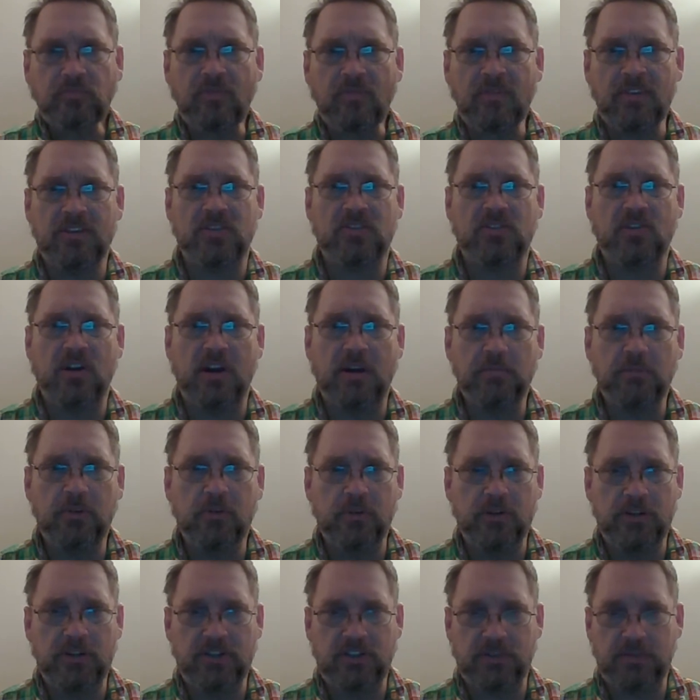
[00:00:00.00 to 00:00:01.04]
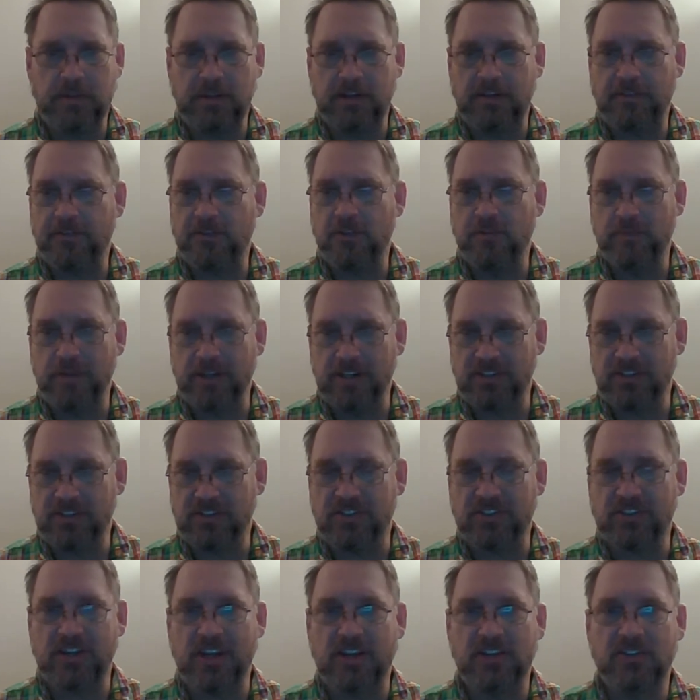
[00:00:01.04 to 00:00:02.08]
and so I'm going to spend a few minutes
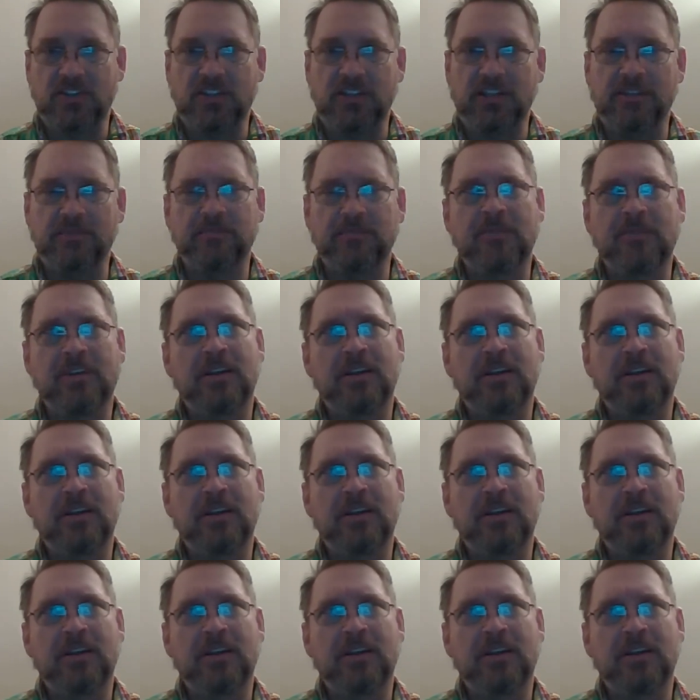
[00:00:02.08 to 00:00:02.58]
discussing it.